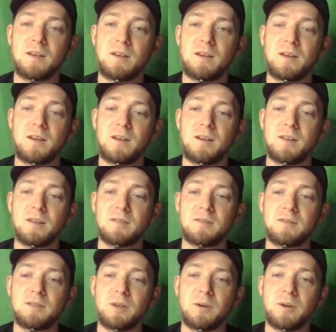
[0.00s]
uh,
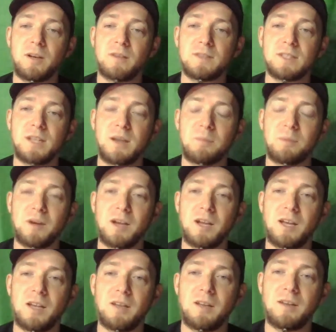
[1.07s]
know it off the top of your
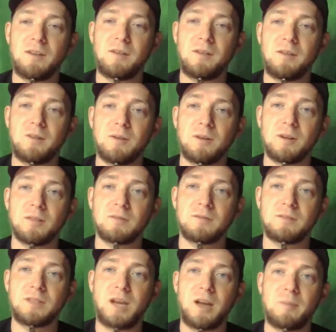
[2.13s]
head or
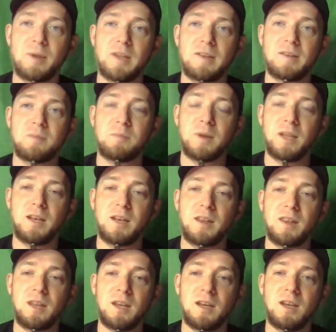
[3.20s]
Thomas, but
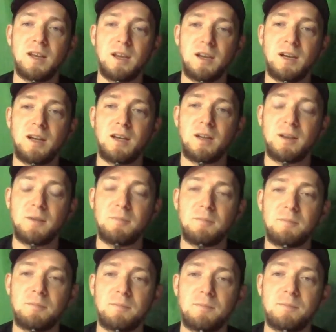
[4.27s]
the
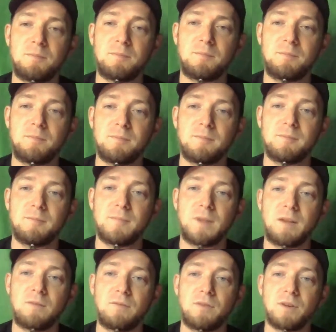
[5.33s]
um,
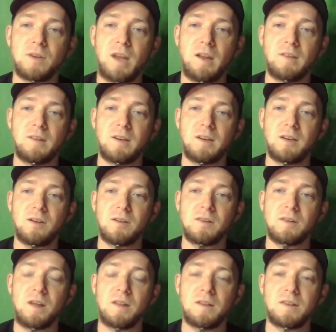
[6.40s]
for testing your
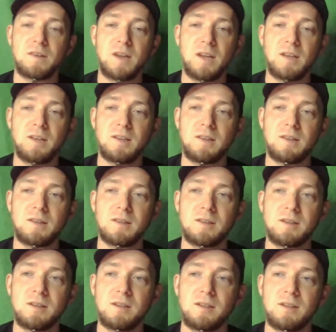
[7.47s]
salt states,
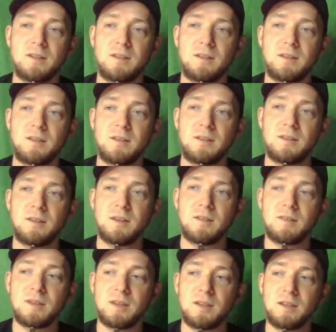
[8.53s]

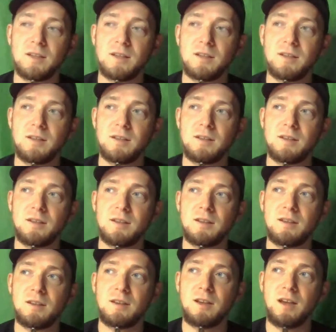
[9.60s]
there's a
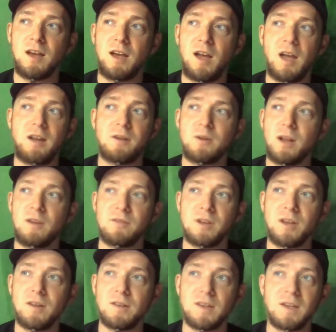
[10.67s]
uh, I don't ever
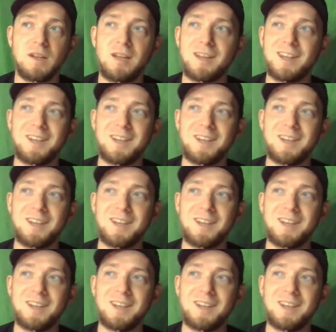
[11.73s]
use it,